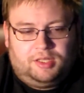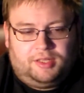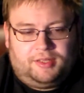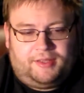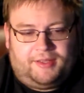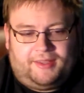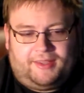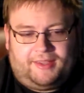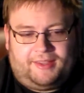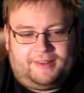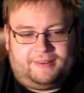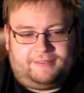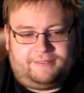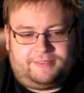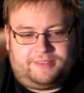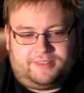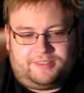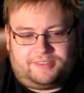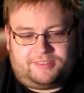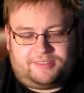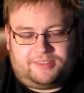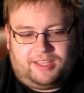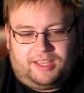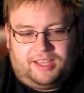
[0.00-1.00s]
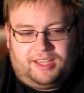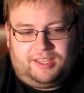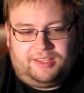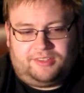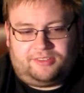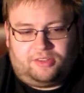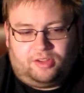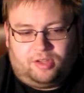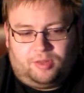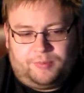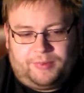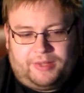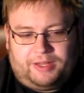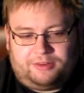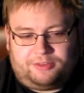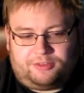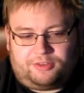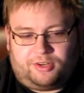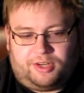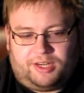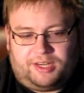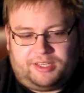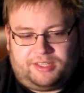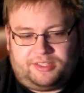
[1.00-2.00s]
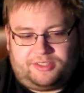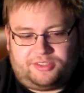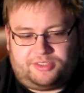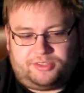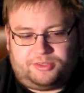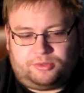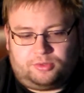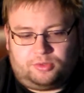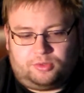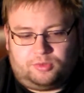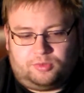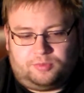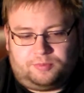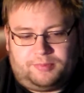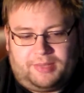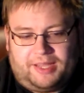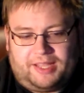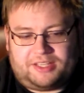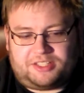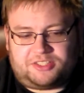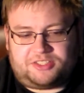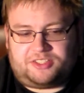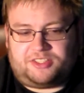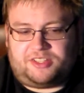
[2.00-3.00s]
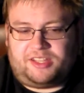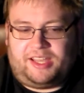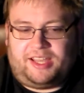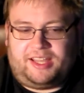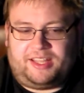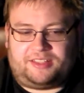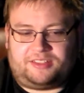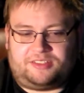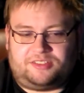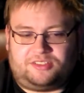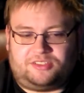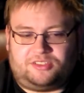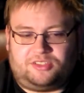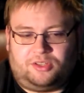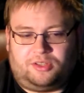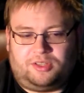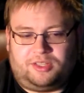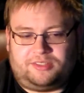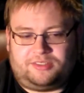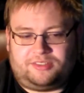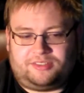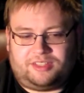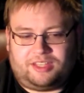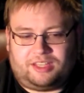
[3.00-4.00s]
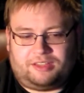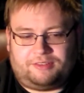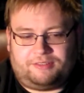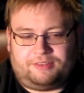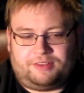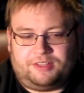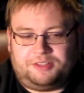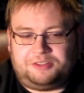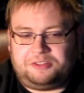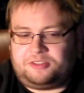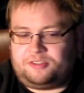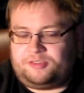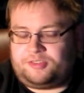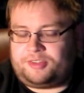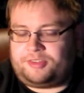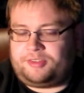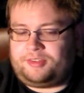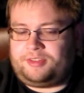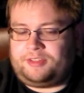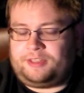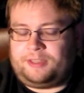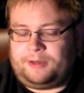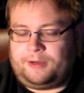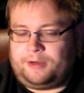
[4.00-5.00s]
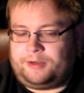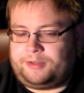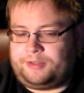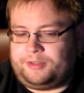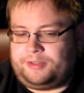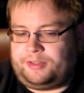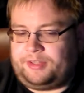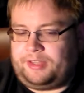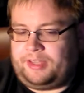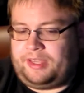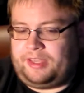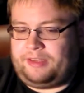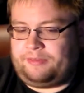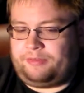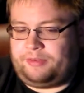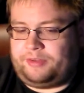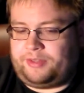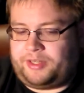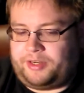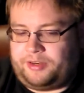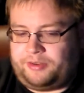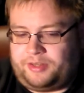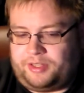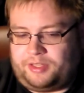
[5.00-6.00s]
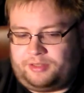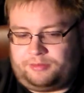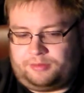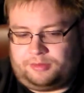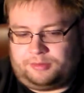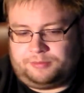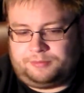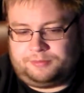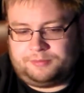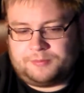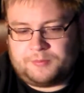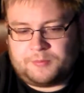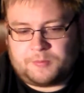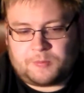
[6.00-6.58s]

And this guy is all about trying to match that, so that's kind of an interesting character to have for Daredevil.